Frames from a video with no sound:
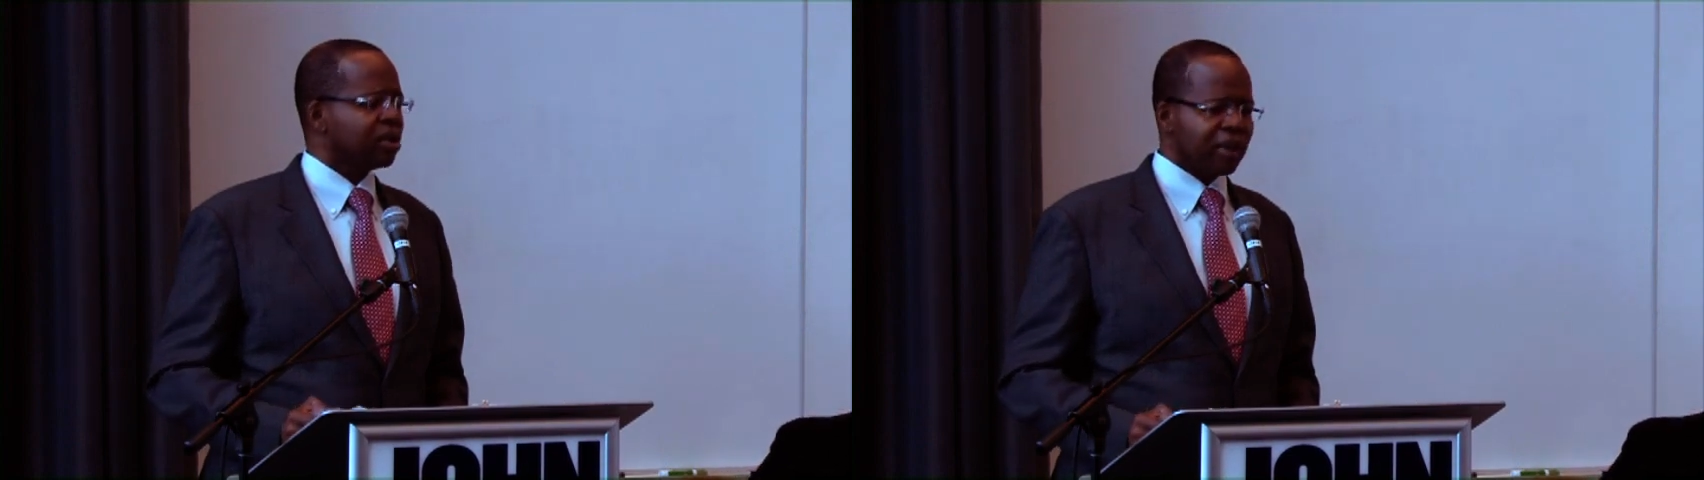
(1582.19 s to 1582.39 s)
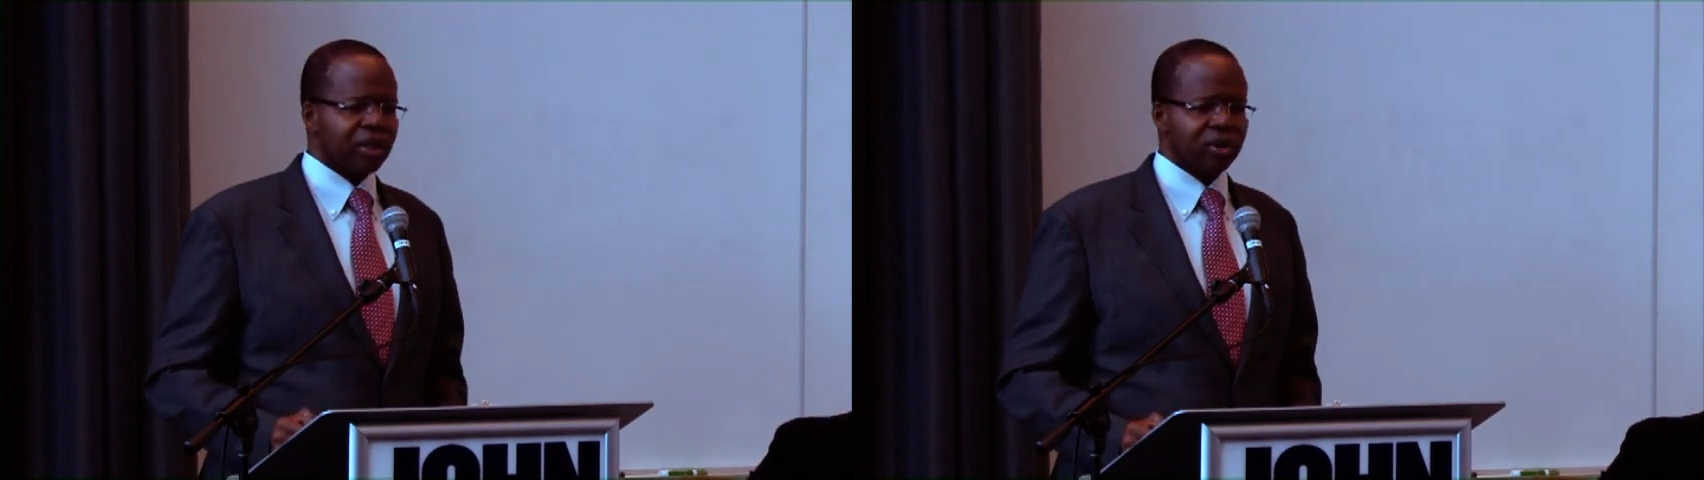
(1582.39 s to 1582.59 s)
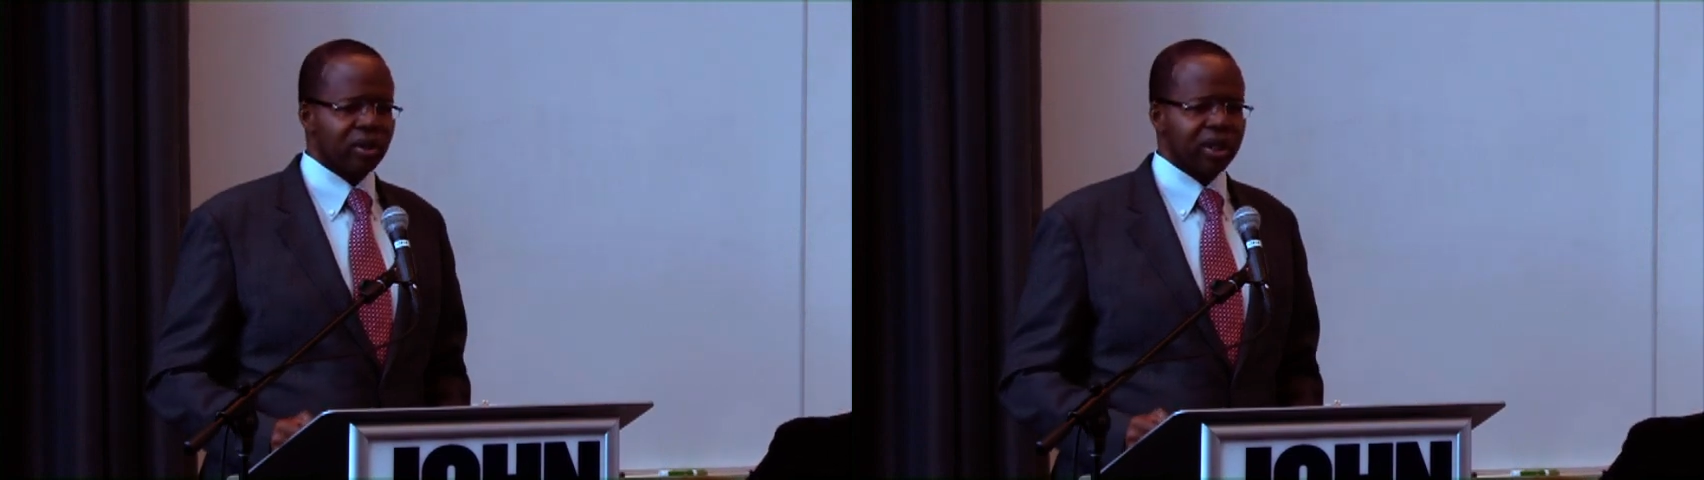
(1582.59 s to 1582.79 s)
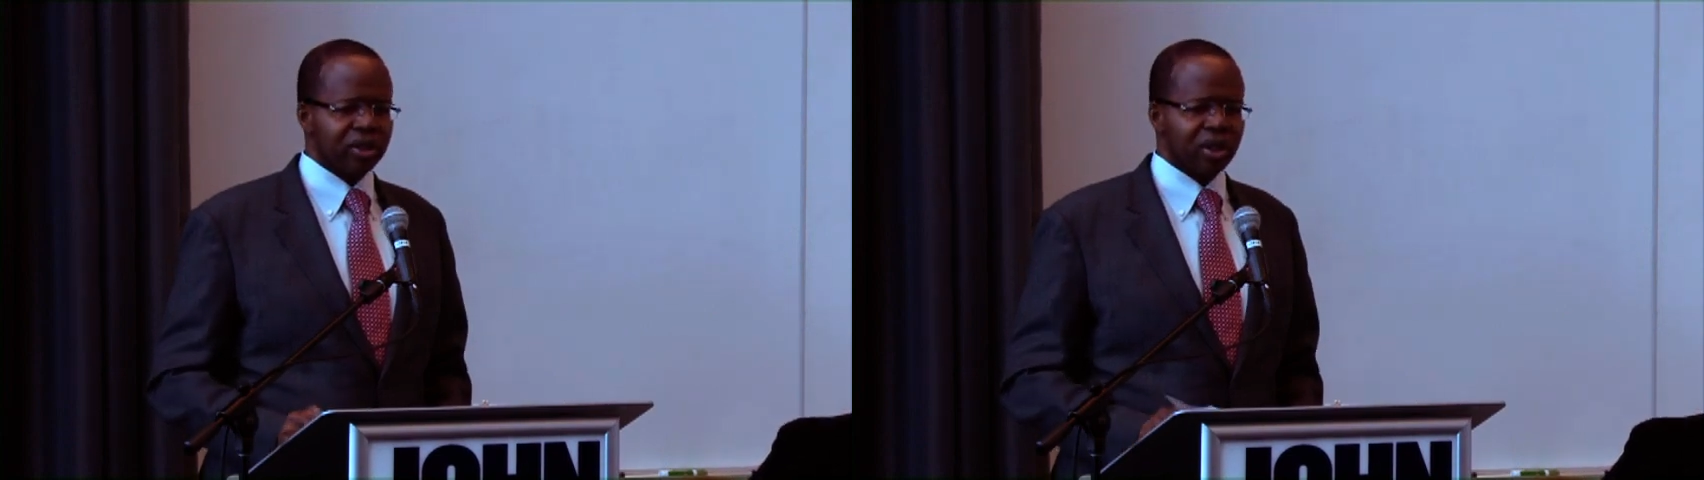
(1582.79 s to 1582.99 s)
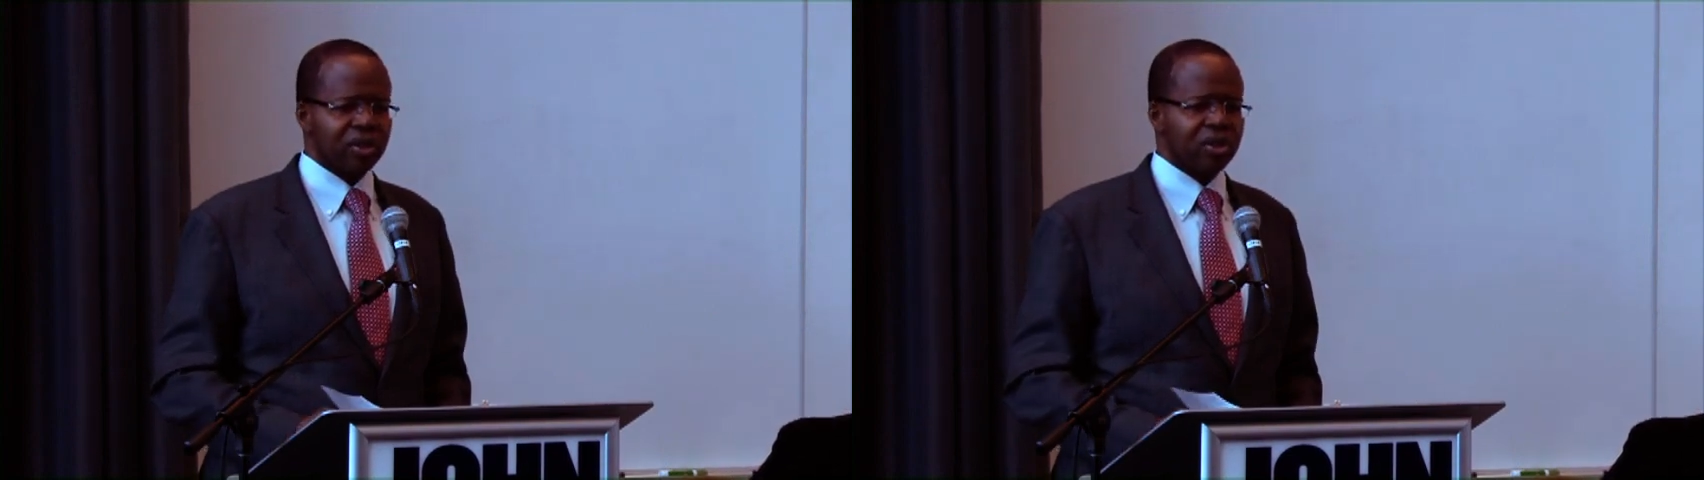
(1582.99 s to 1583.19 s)
make sure that
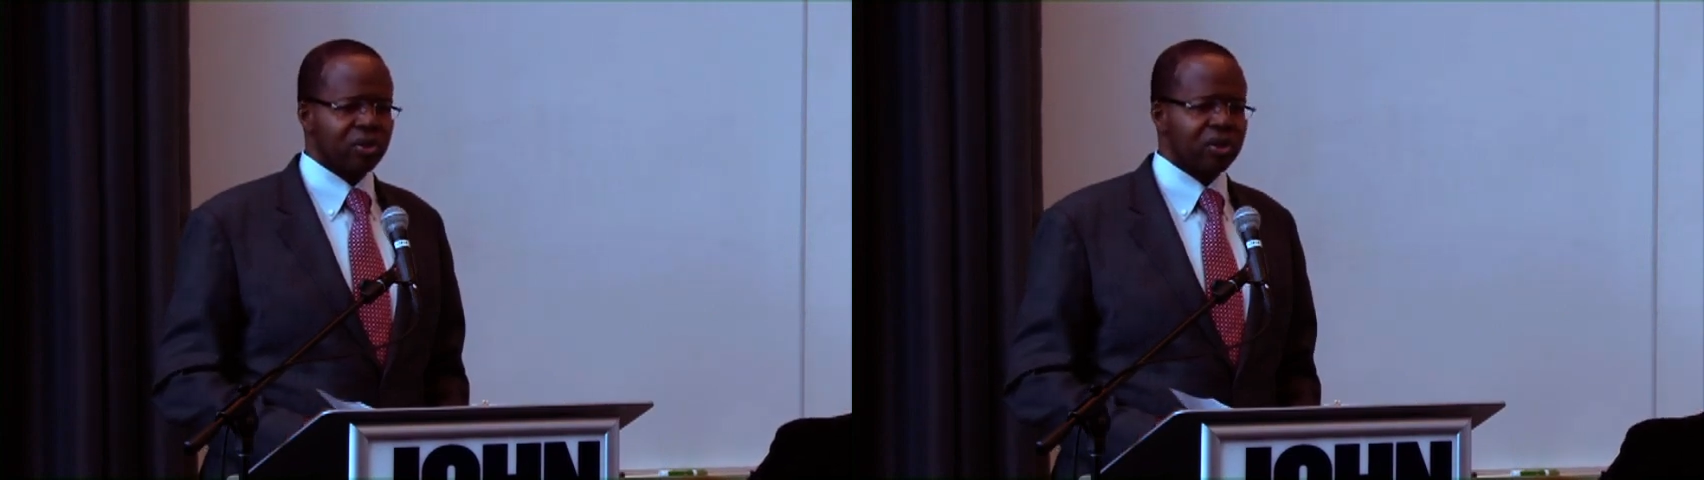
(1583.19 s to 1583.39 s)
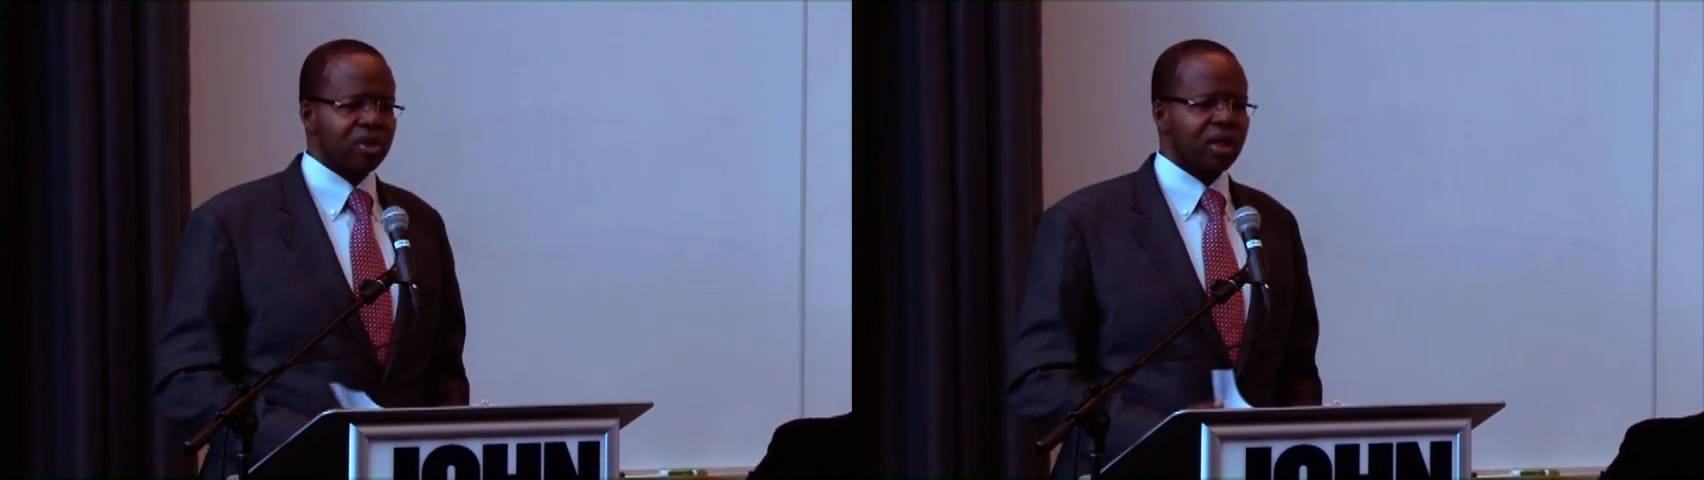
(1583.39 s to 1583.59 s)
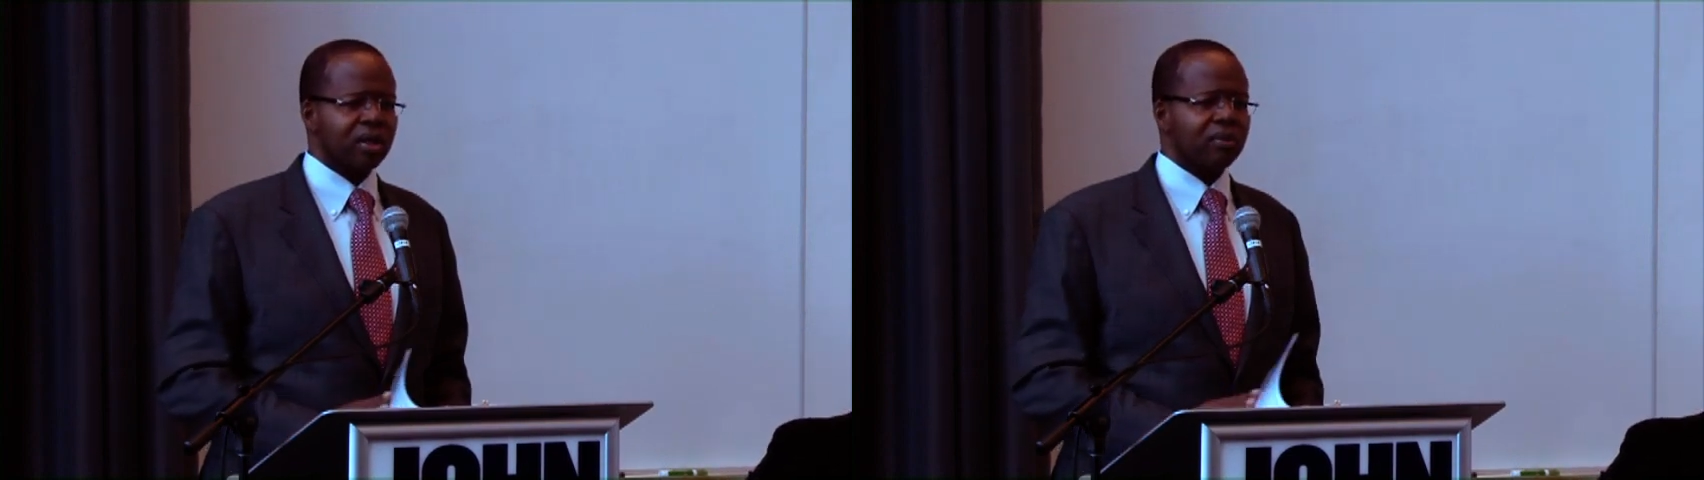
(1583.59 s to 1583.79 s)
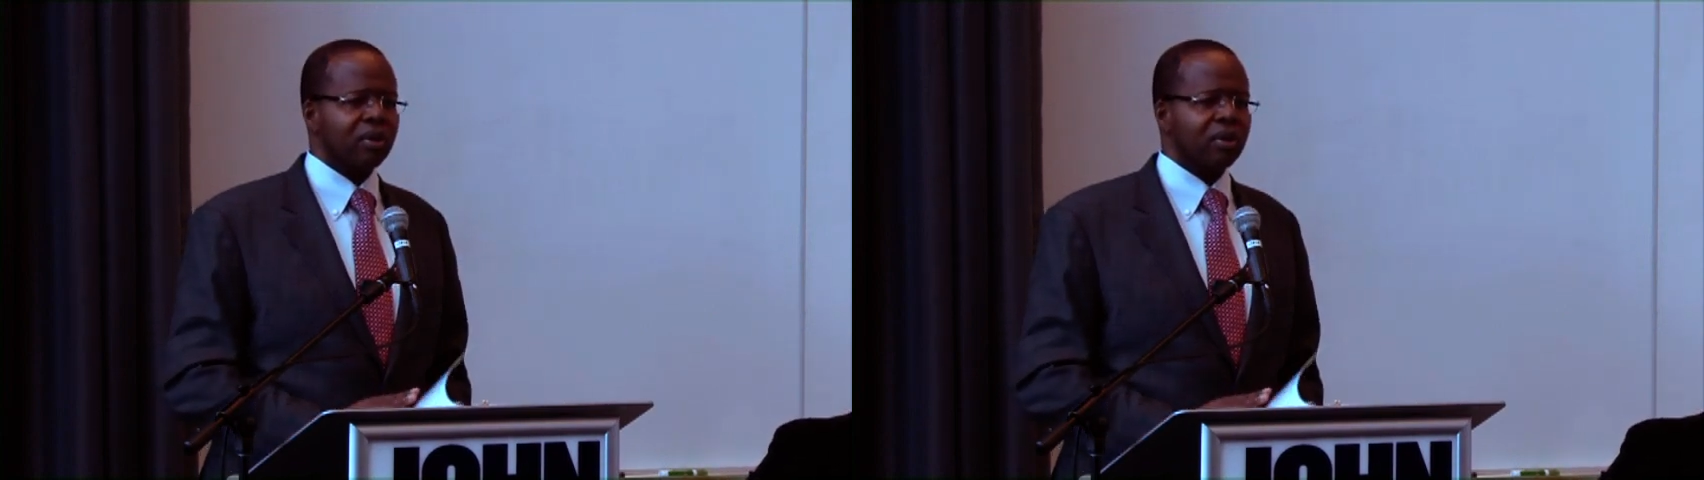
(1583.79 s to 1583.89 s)
justice was done.